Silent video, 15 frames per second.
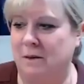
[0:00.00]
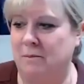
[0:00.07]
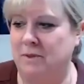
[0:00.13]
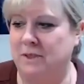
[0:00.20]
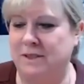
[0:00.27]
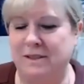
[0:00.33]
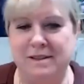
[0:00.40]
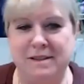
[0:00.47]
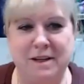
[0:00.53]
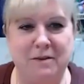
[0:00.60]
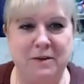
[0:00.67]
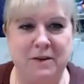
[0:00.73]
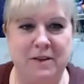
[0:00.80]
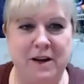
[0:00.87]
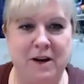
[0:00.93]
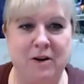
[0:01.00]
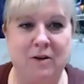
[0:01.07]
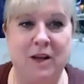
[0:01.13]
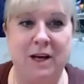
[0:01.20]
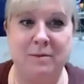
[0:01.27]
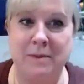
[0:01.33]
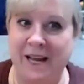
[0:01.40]
business stuff in there,
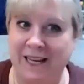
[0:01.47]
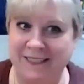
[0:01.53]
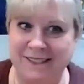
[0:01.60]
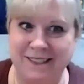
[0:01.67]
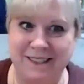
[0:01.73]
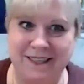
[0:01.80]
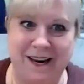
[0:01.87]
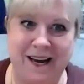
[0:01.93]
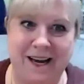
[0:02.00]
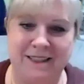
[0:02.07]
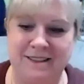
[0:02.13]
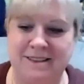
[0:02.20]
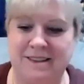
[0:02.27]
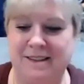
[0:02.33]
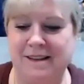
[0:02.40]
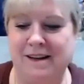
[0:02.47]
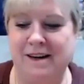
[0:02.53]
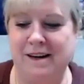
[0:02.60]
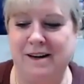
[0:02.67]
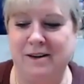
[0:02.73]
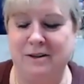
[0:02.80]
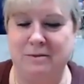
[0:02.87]
like my Etsy guide is in
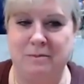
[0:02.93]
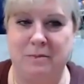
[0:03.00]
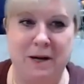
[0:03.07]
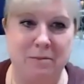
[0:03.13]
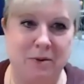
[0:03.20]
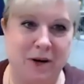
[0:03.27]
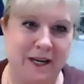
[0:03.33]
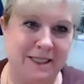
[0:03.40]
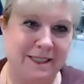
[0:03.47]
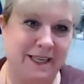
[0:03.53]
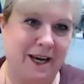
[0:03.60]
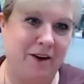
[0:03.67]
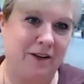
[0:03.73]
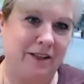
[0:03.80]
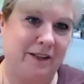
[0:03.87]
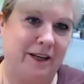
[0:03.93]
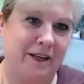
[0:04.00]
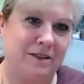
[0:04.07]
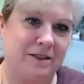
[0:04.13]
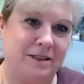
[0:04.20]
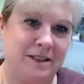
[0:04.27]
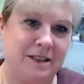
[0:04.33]
there, my price
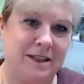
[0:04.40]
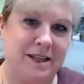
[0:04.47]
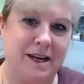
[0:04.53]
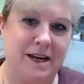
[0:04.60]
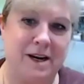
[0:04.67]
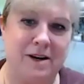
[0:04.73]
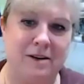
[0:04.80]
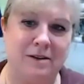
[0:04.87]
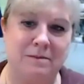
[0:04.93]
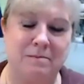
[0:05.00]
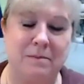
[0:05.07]
calculator is in there,